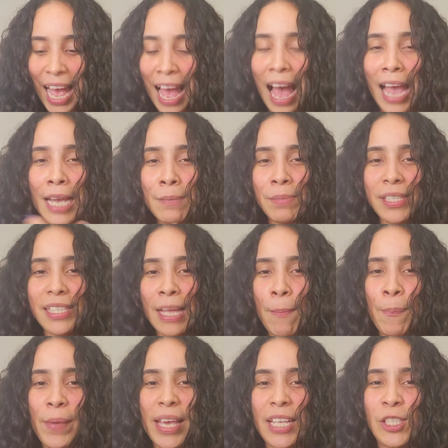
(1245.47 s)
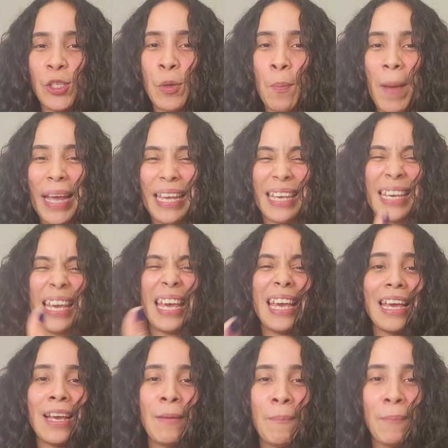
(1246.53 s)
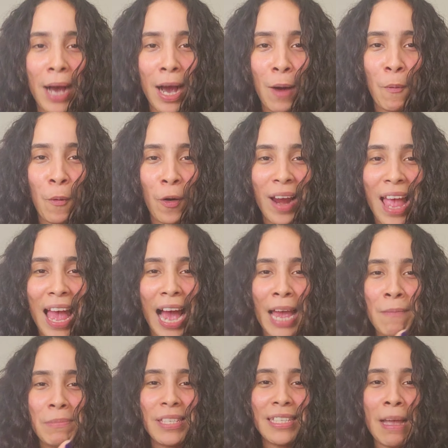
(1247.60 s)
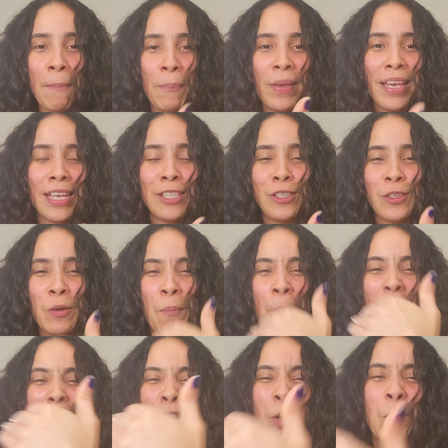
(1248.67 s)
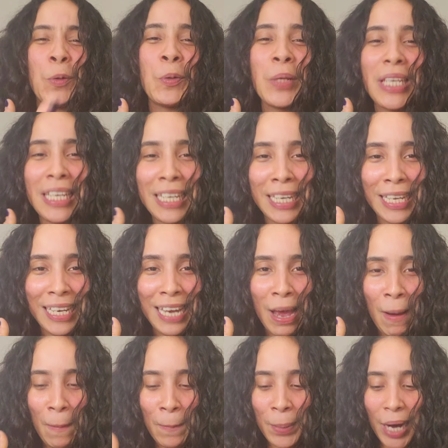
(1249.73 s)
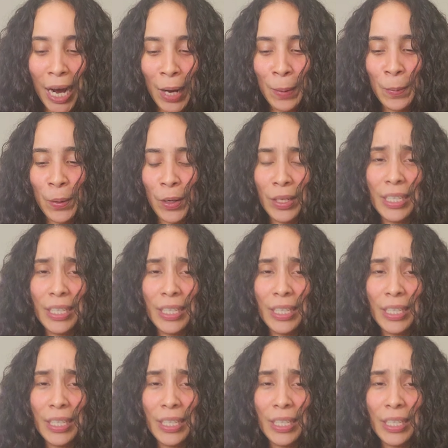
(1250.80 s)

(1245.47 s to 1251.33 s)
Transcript: I am stepping into my king power. I am stepping into my queen power.